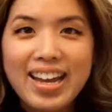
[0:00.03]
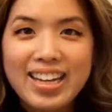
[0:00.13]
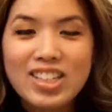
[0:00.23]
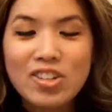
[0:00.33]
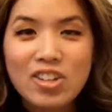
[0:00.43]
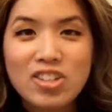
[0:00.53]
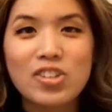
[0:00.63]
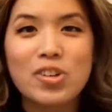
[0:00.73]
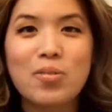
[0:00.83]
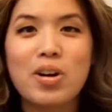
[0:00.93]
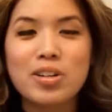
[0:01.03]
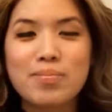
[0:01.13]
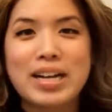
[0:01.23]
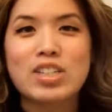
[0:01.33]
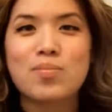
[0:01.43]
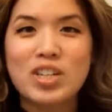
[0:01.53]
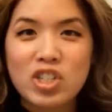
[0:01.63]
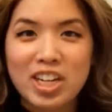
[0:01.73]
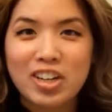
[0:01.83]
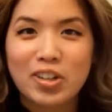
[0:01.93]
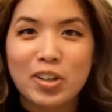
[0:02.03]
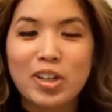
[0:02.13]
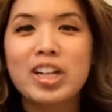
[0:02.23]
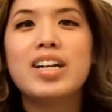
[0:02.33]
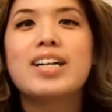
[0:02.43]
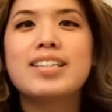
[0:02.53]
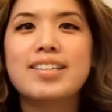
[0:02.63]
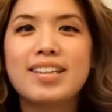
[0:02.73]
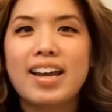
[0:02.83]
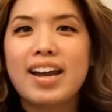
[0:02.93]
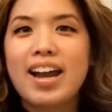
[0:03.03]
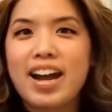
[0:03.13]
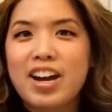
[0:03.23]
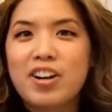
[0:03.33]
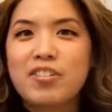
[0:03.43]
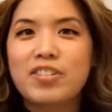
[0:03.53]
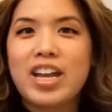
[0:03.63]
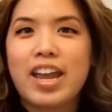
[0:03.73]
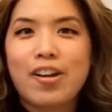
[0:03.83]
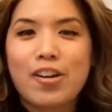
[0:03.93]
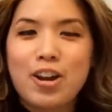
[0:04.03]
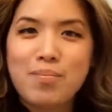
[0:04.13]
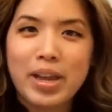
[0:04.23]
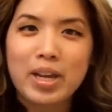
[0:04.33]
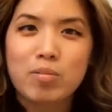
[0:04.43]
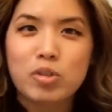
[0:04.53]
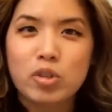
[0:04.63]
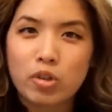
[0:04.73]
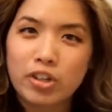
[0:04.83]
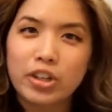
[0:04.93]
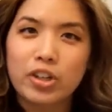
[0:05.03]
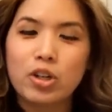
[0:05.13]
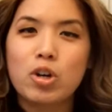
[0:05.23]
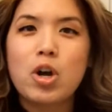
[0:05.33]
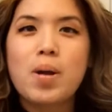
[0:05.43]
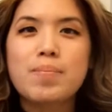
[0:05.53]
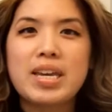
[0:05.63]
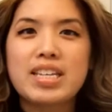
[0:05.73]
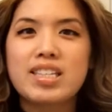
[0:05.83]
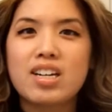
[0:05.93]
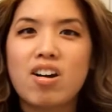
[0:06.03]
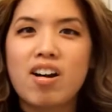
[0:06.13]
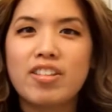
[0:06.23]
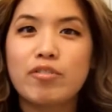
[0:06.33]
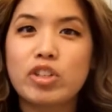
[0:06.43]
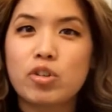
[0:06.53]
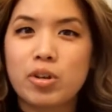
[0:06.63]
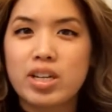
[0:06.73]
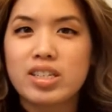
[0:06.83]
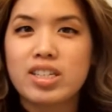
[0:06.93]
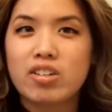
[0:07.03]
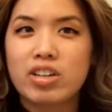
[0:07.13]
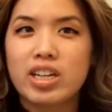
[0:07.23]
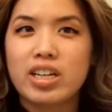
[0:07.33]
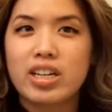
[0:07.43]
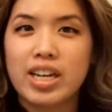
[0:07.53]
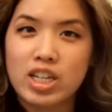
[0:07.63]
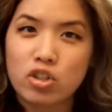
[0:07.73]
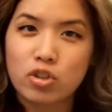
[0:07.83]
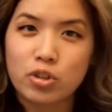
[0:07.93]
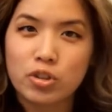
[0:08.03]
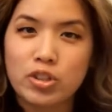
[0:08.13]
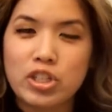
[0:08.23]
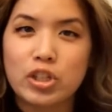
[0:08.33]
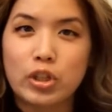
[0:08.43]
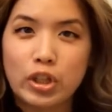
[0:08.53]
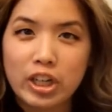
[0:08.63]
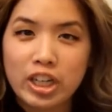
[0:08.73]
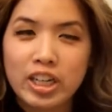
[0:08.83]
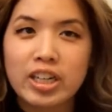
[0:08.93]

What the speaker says: Hi, it's Crystal and welcome back to my channel. Today I have a hair and makeup tutorial based on the Victoria's Secret Angels look.